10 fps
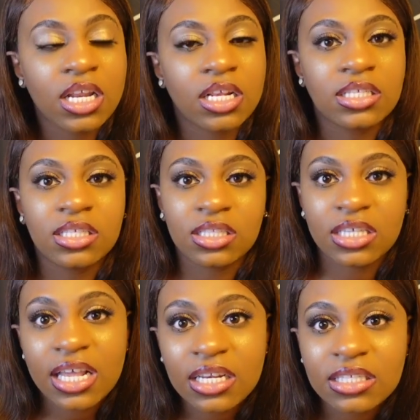and
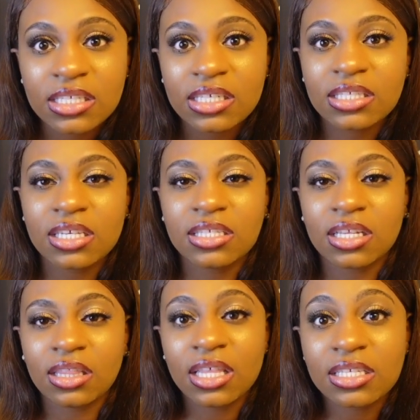skin diseases
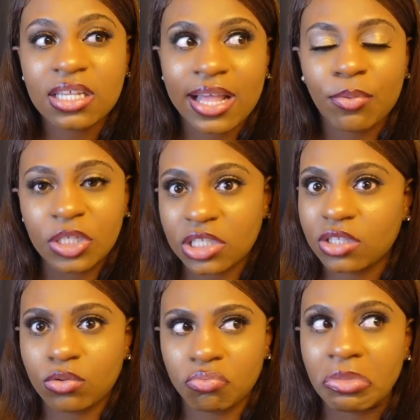and this and that, which
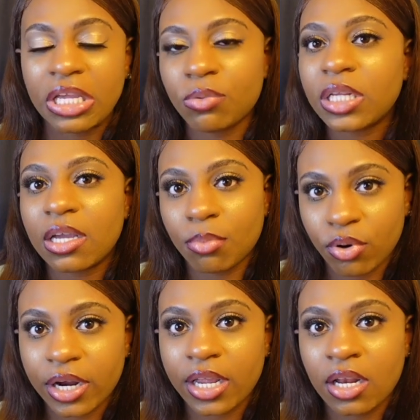is equally
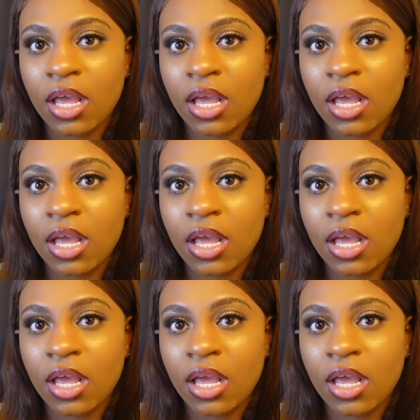important.